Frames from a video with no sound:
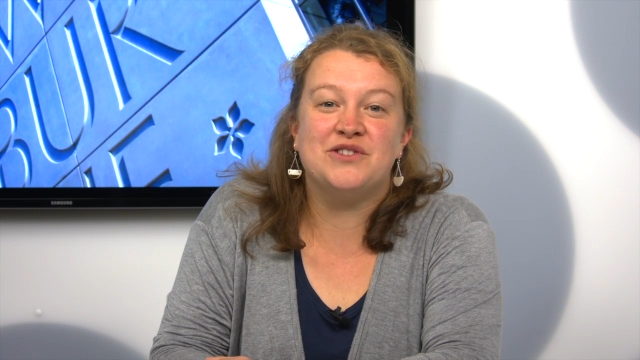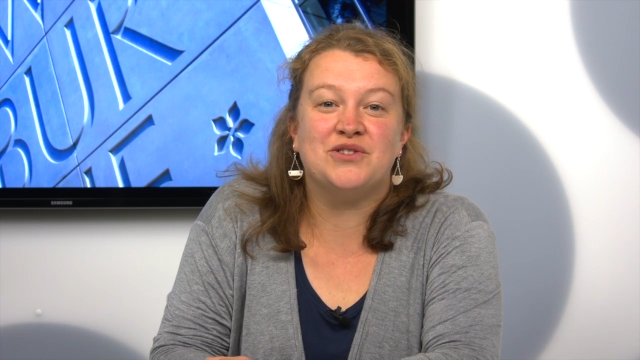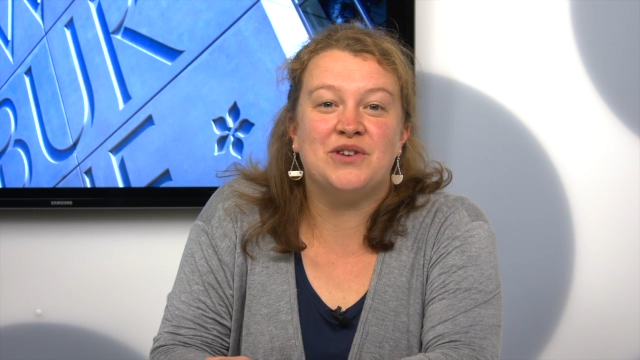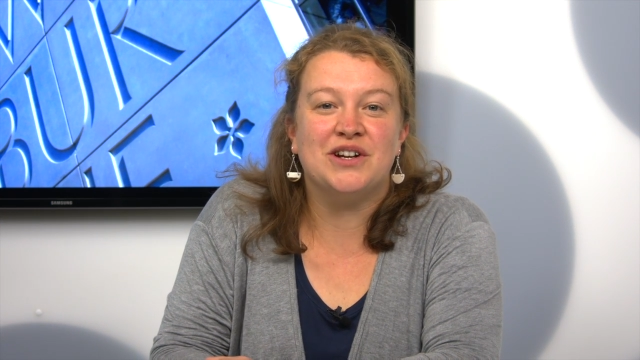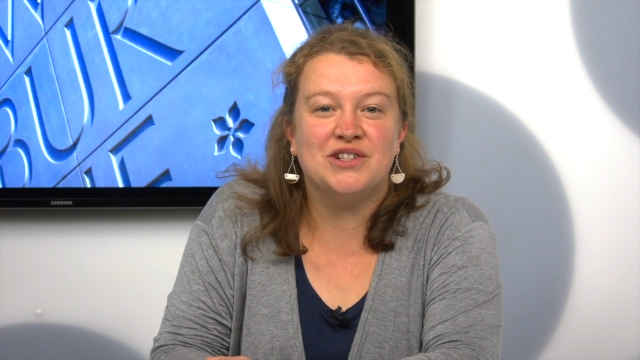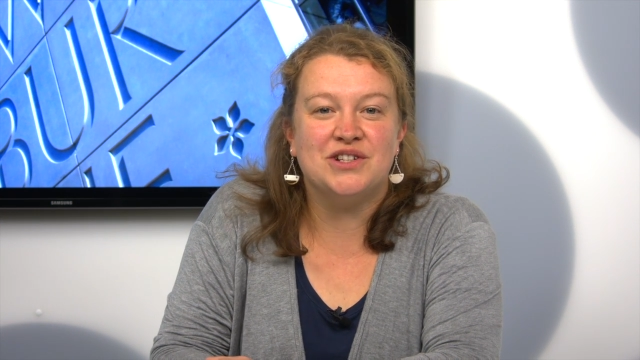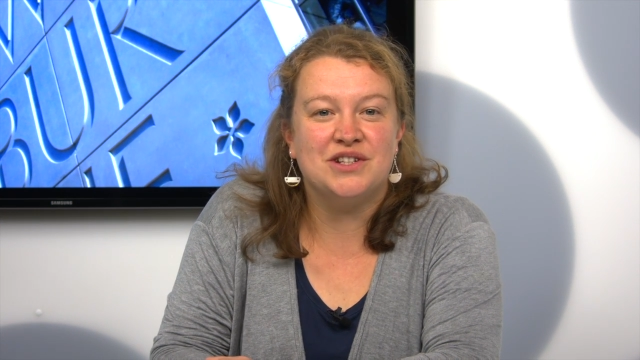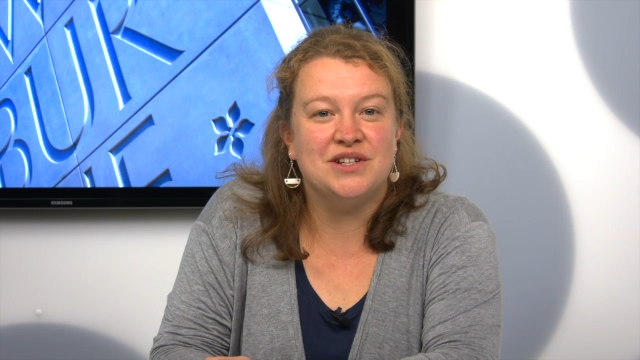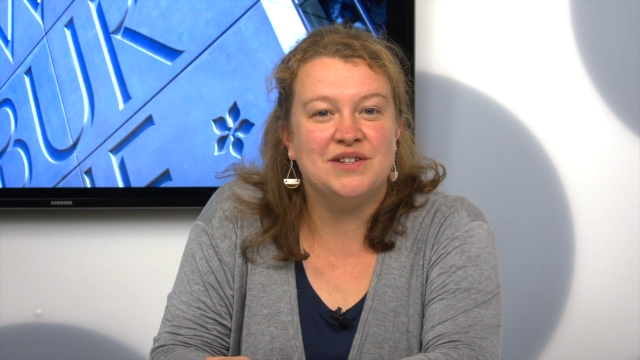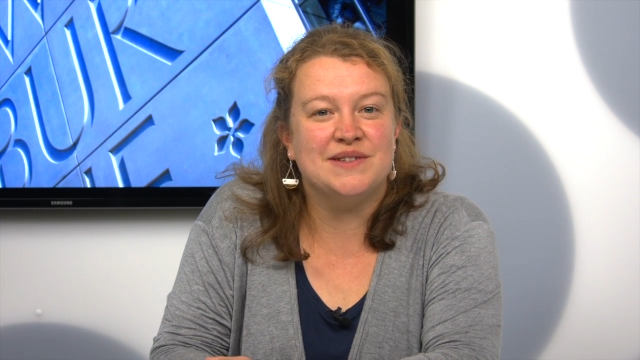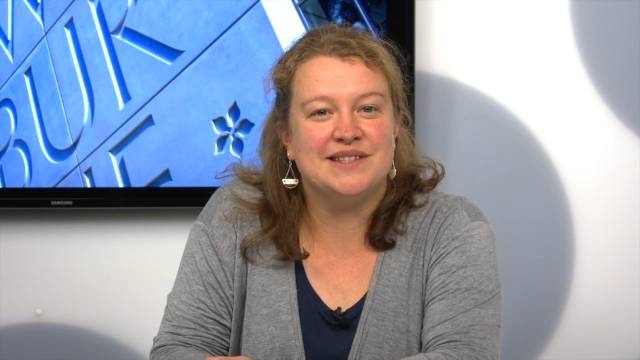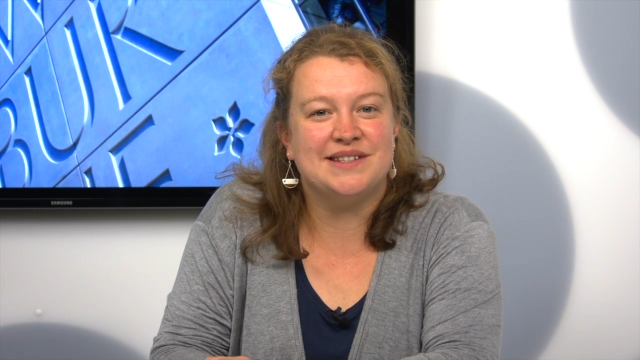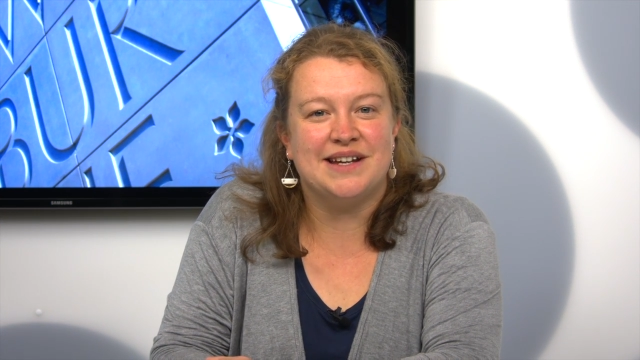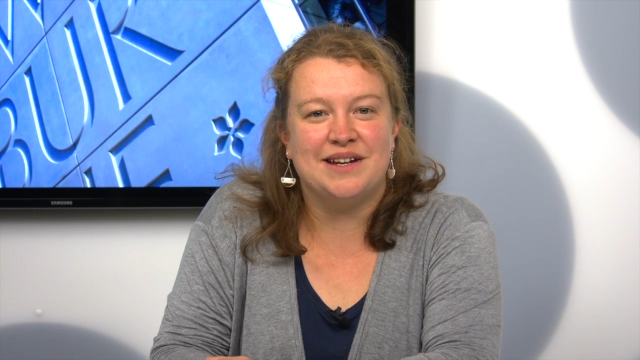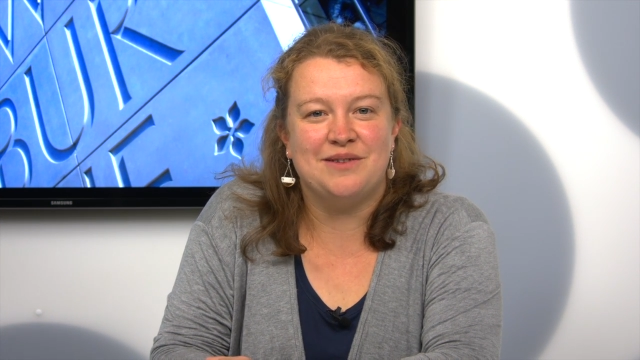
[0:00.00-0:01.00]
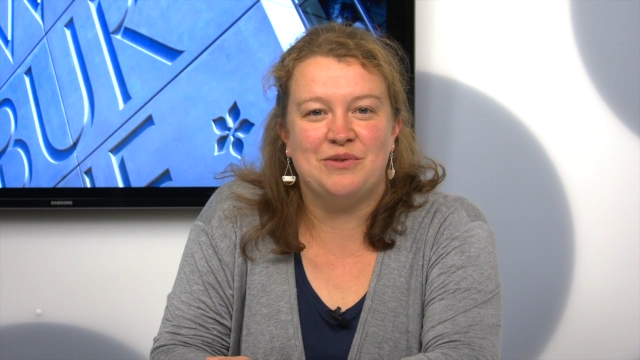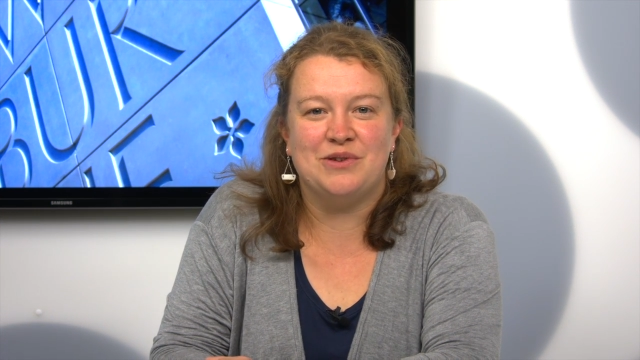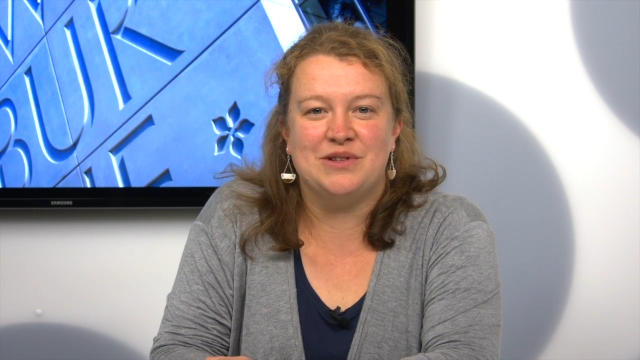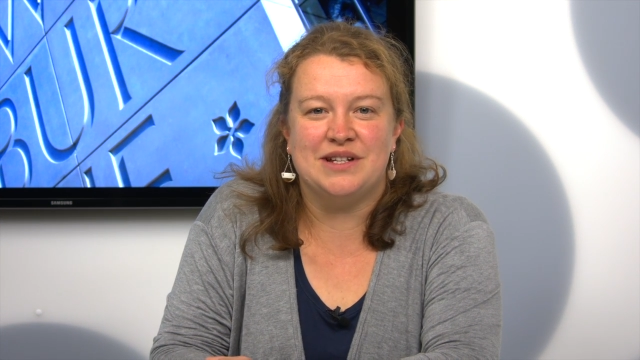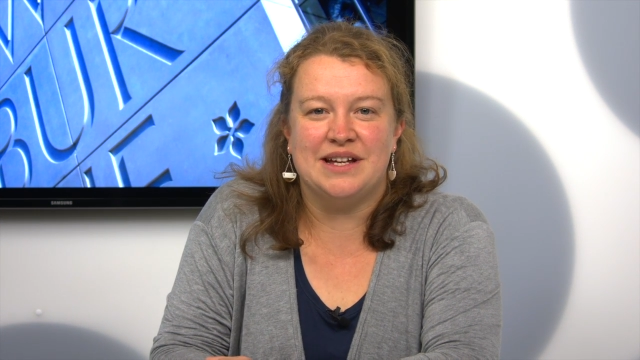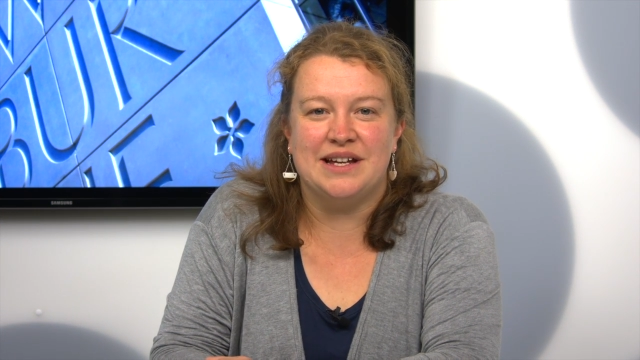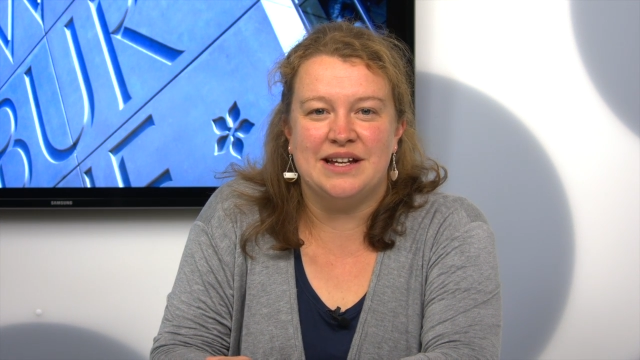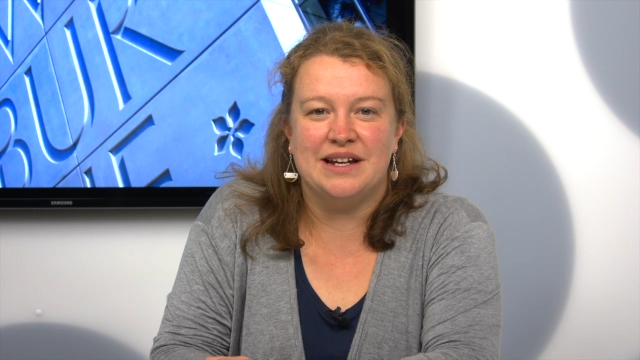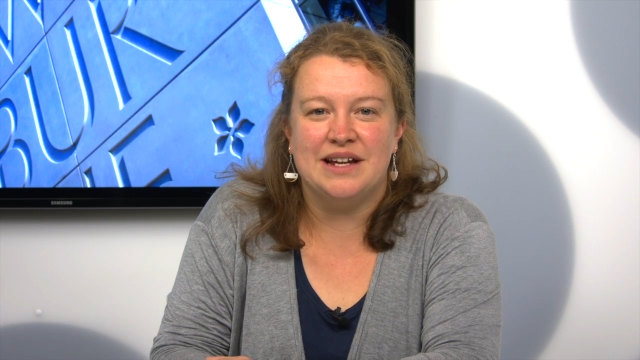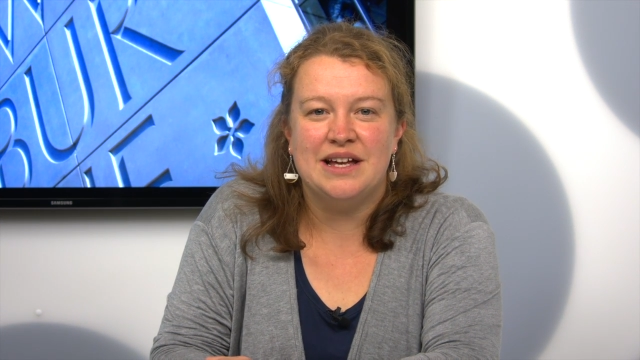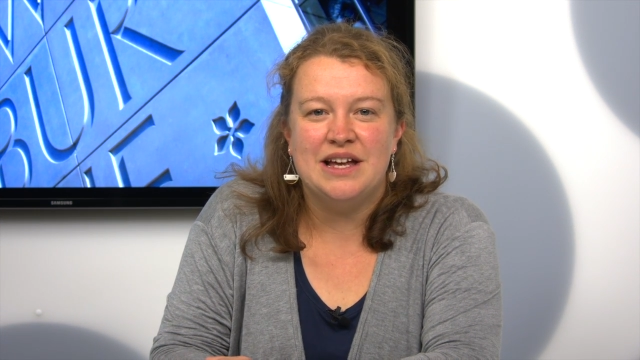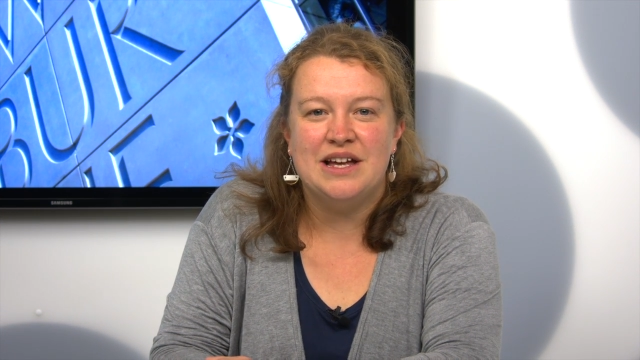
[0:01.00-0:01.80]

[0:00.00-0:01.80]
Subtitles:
structure to your study routine